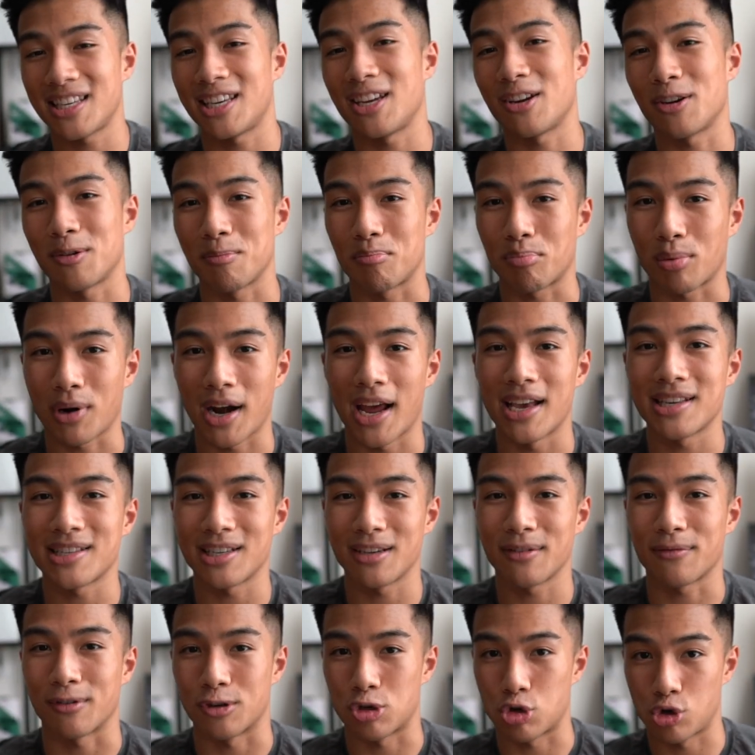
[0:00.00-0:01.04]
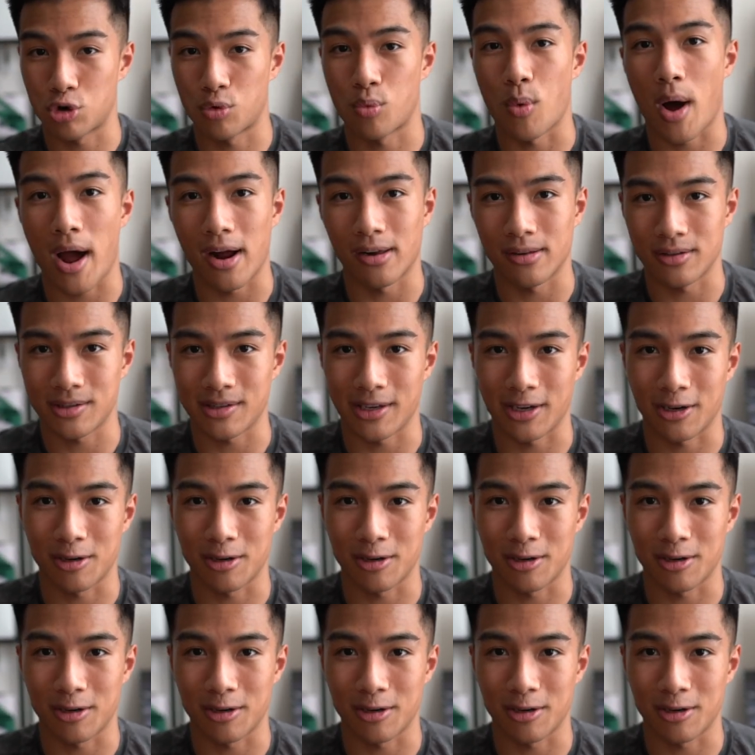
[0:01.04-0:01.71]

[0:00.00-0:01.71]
tier and pricing for true wireless